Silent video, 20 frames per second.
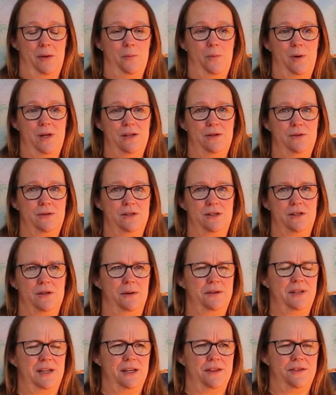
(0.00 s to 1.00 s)
And we used to do,
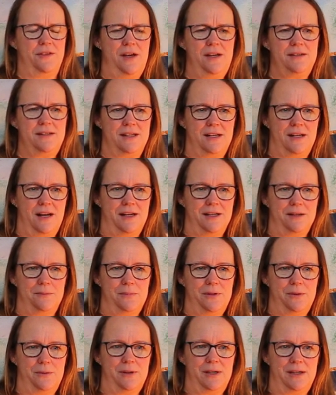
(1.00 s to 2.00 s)
I think, a Thursday night
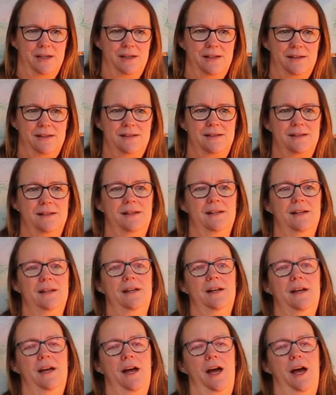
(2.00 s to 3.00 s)
in Milton Keynes.
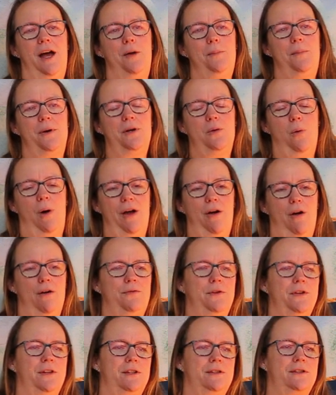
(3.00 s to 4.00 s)
But quite
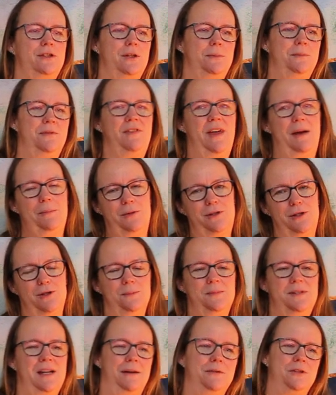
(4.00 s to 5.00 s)
often some of them would
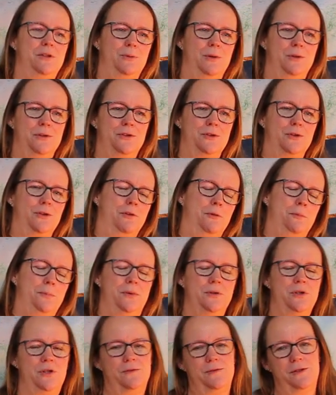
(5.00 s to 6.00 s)
come down to us, or a
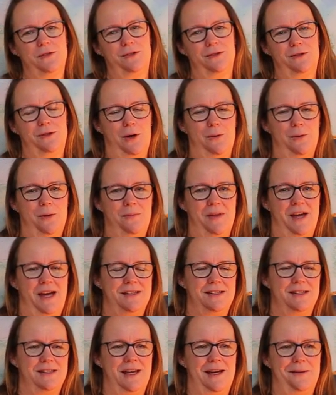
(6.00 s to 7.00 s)
bunch of us would go up
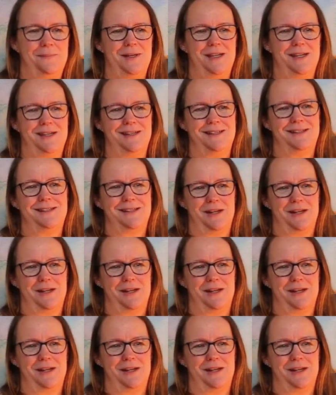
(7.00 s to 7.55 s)
there to their meeting.